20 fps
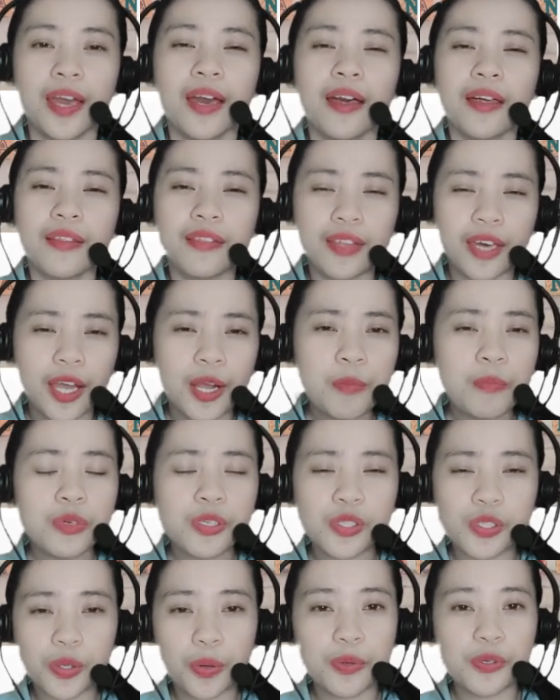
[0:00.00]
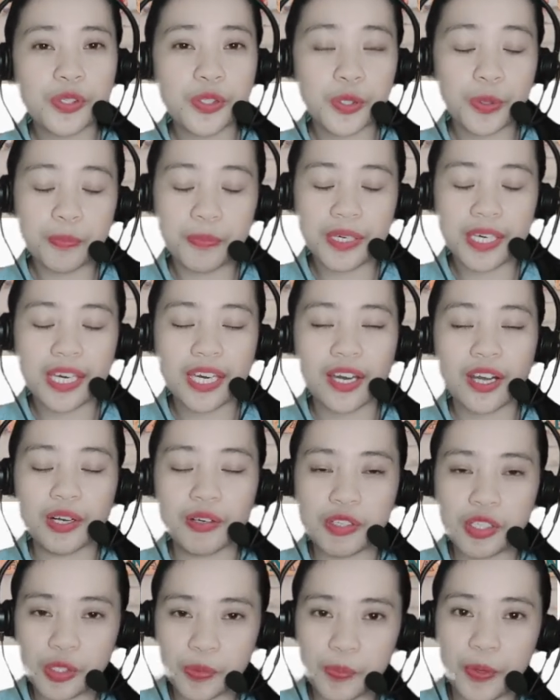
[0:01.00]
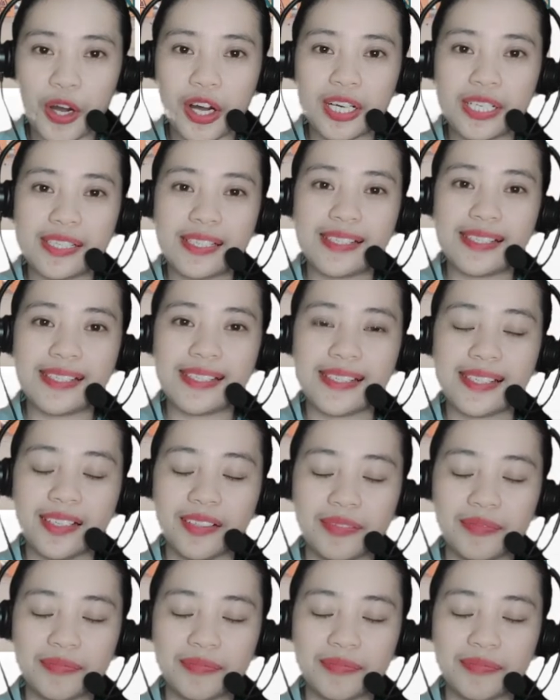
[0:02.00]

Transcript: There must also be a response.